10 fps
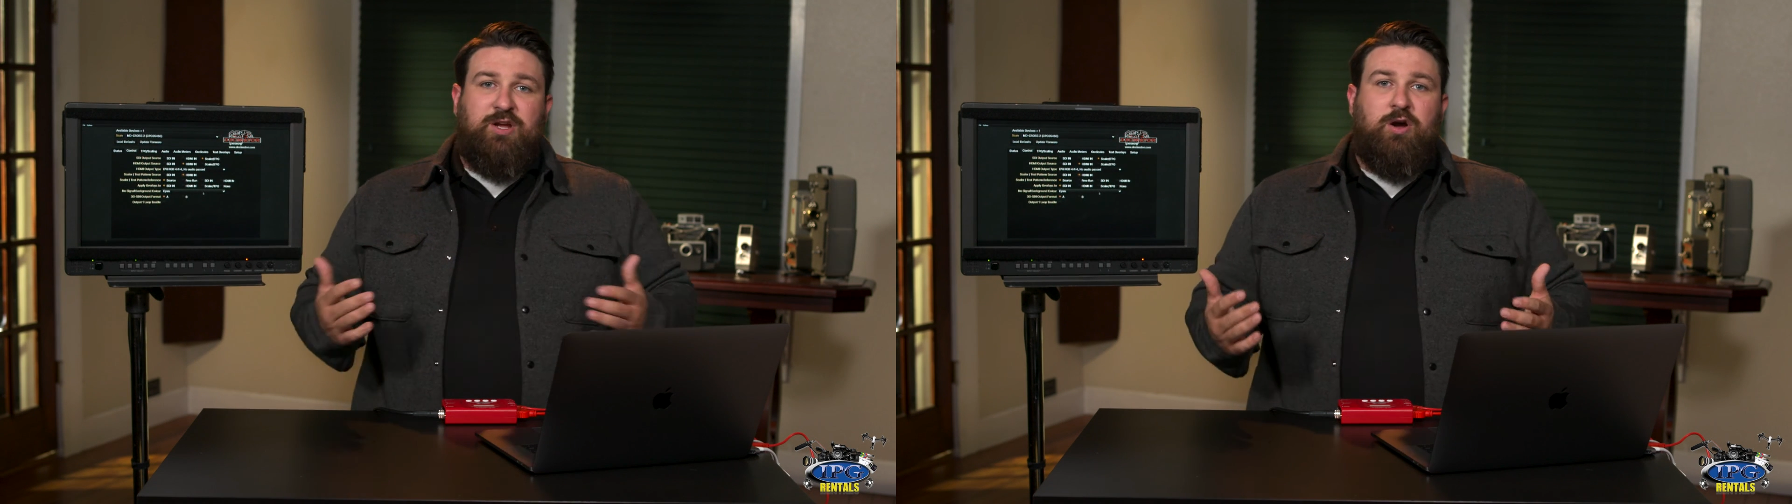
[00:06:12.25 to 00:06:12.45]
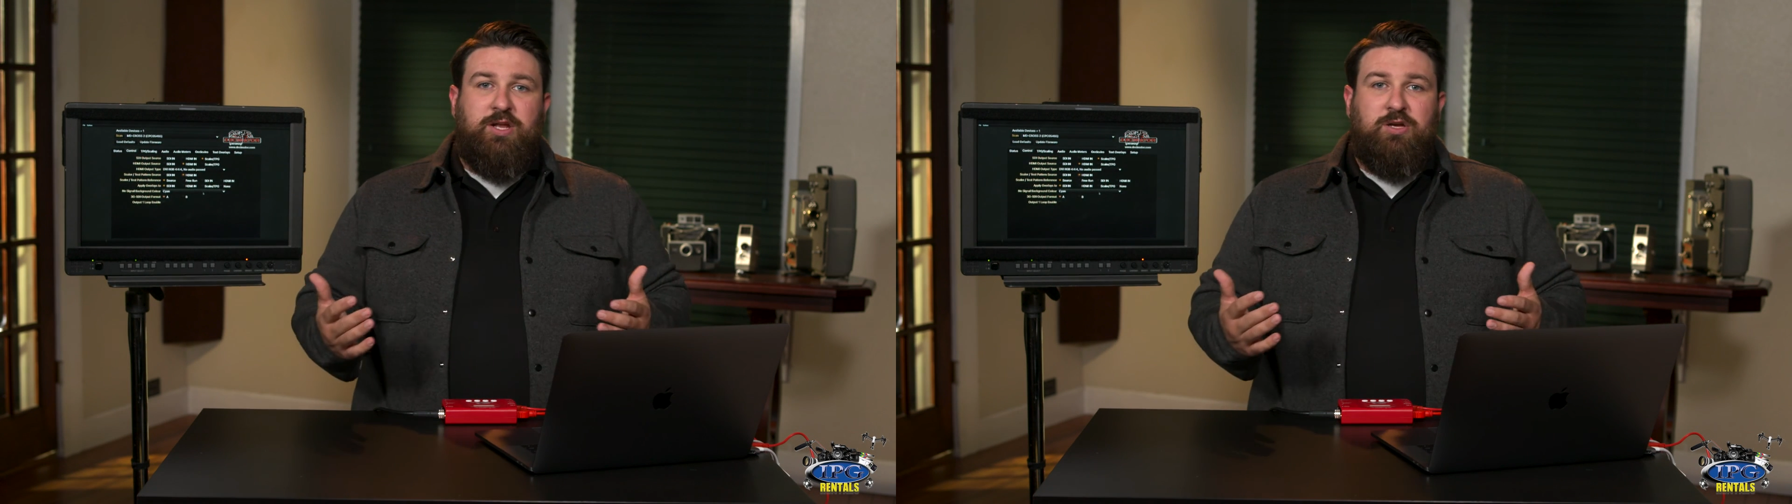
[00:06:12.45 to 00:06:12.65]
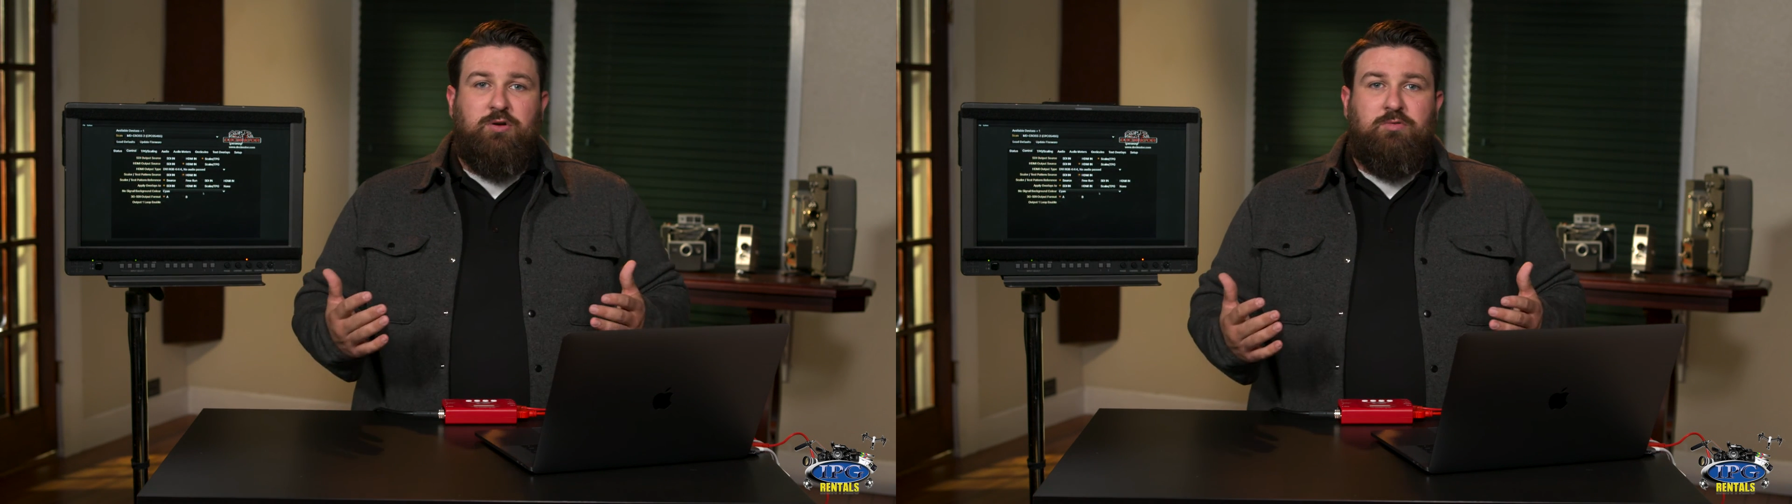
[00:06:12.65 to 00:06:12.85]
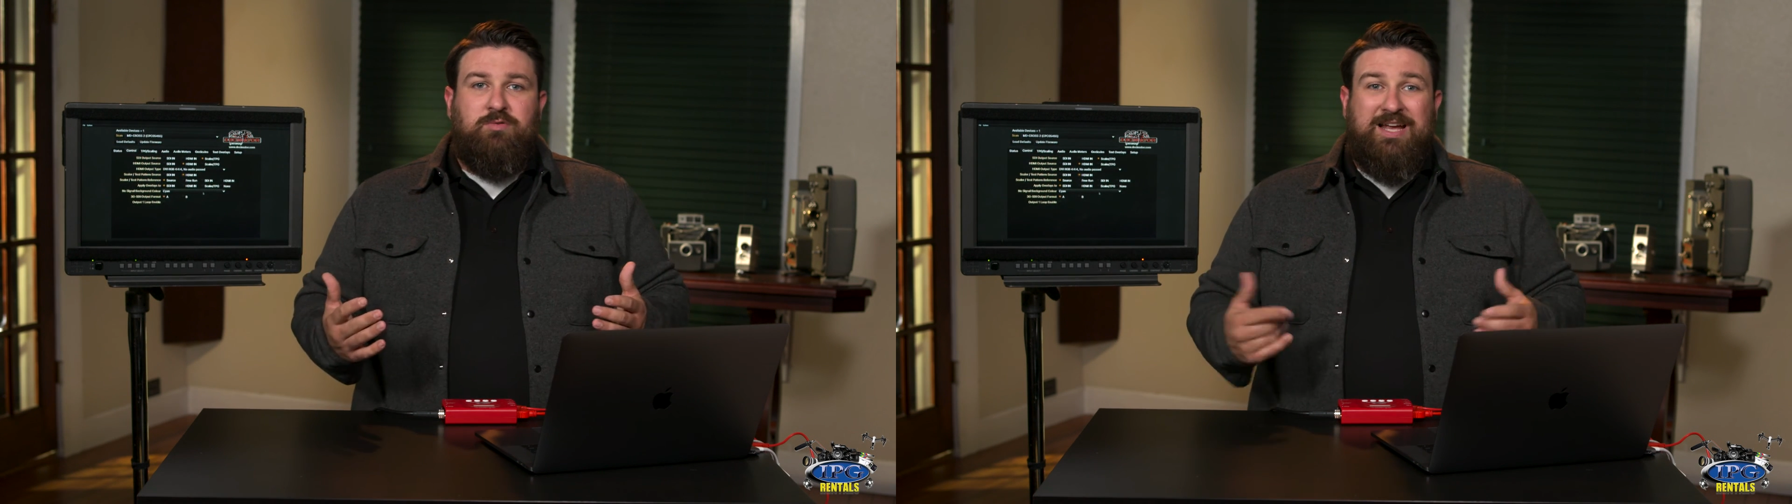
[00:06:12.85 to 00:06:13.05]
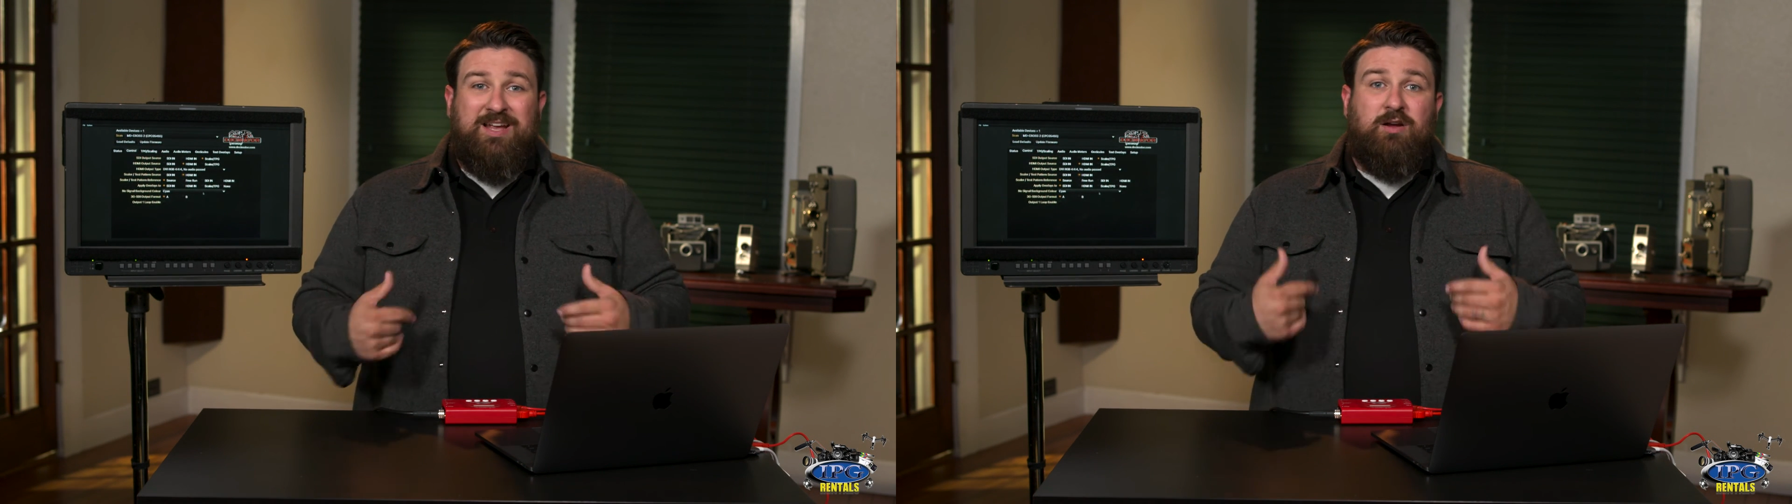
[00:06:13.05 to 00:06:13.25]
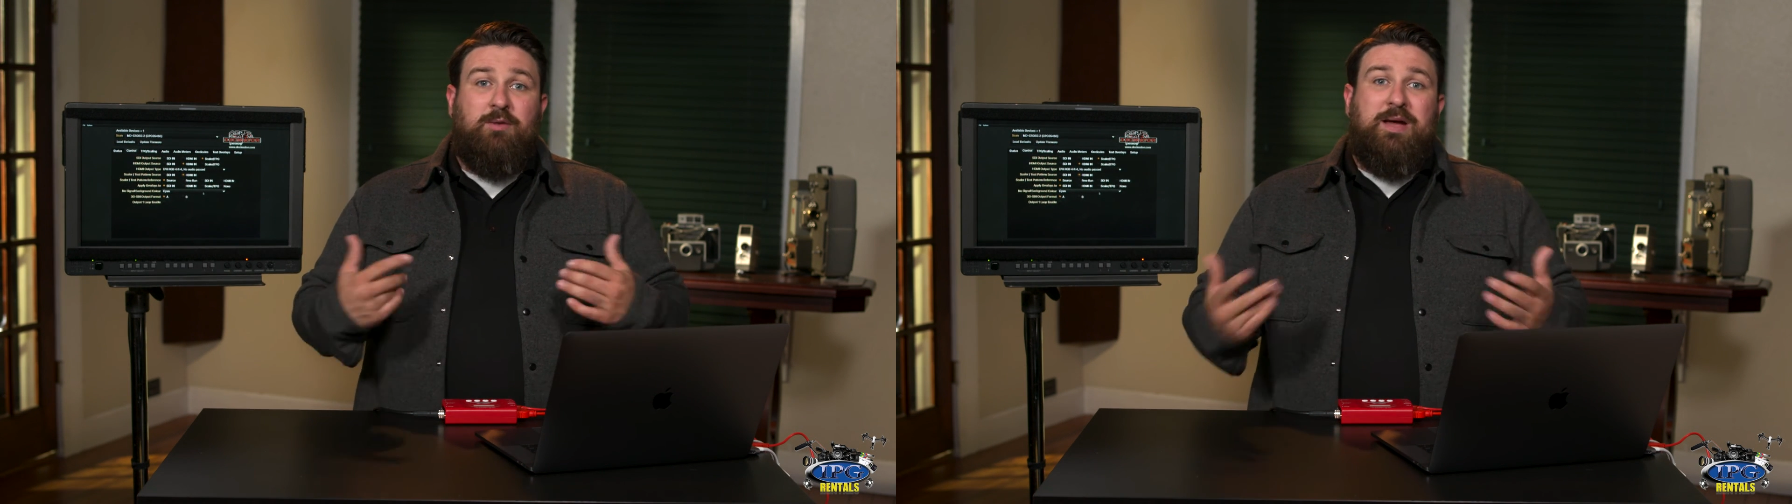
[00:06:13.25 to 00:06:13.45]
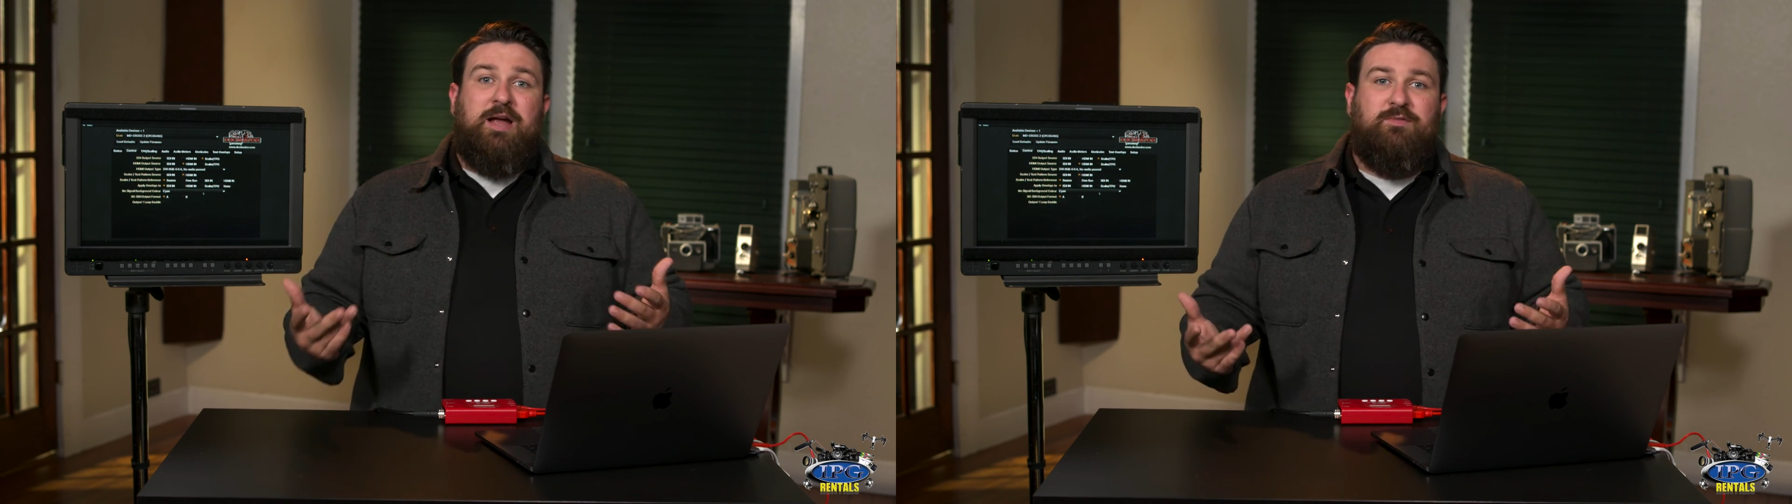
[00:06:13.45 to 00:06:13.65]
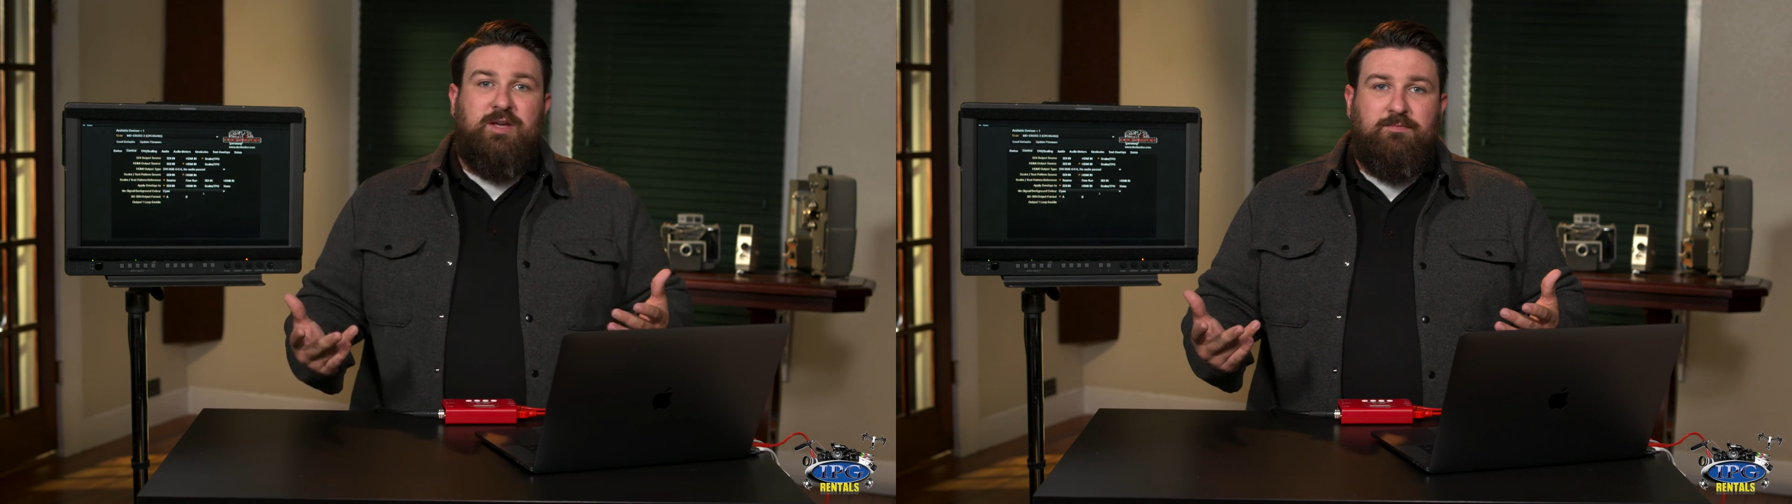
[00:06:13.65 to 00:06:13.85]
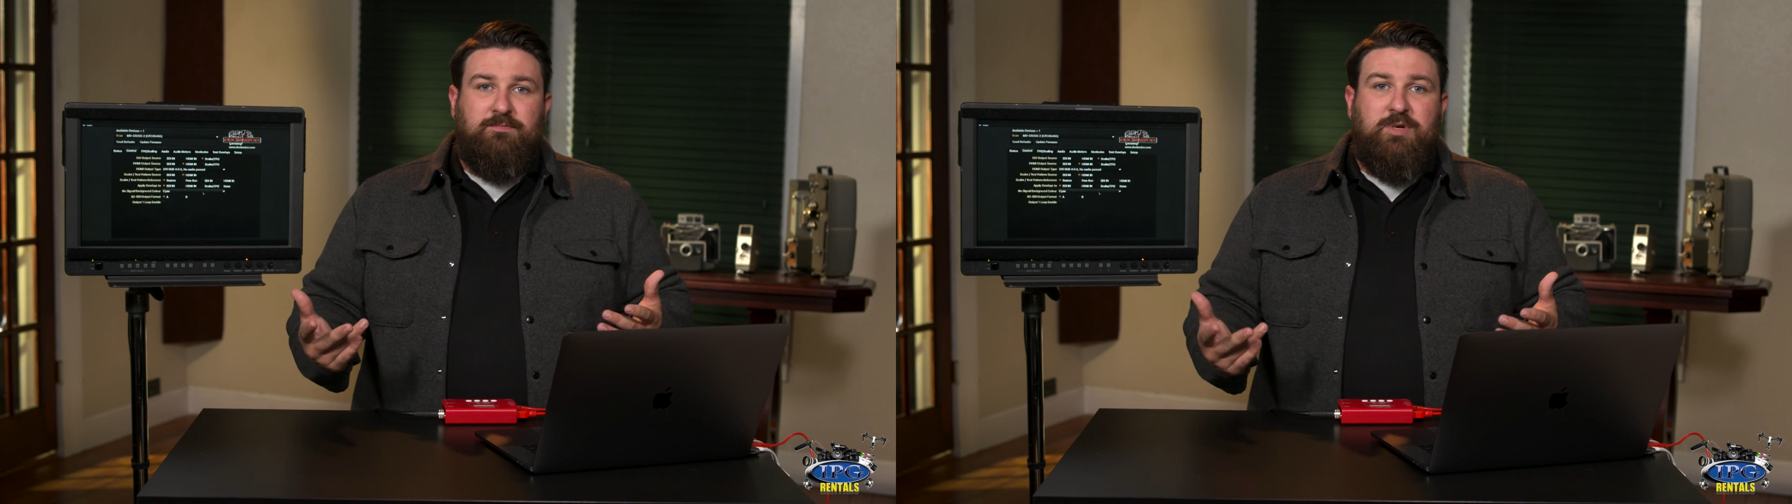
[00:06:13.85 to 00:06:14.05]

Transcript: audio that can come out of it,